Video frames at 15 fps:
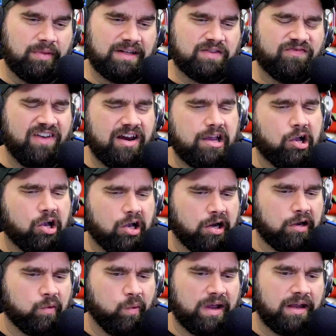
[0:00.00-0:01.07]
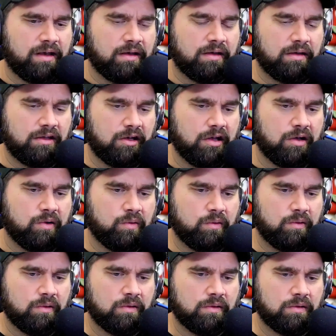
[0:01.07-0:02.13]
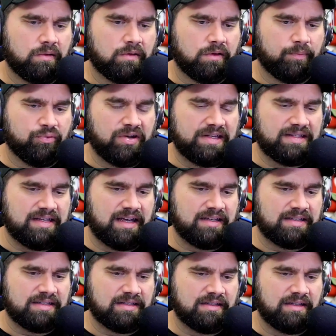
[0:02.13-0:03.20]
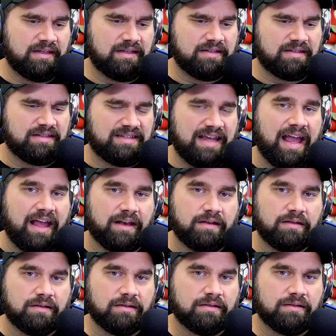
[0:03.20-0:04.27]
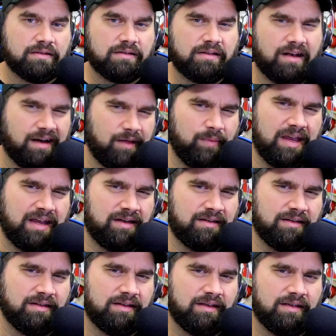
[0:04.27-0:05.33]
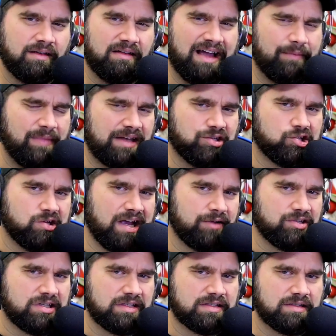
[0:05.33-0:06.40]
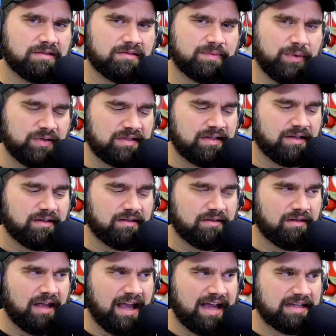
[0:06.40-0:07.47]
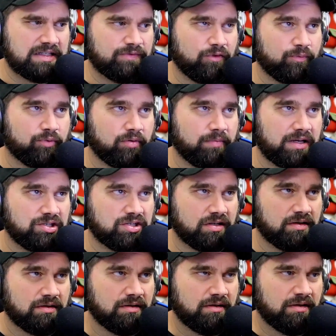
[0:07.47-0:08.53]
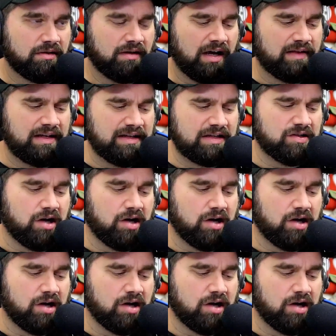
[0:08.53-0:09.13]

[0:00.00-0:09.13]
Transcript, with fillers: But it's very hard when, you know, the princess is dead. You know what I mean? I'm not sure how she's supposed to ask for permission. I think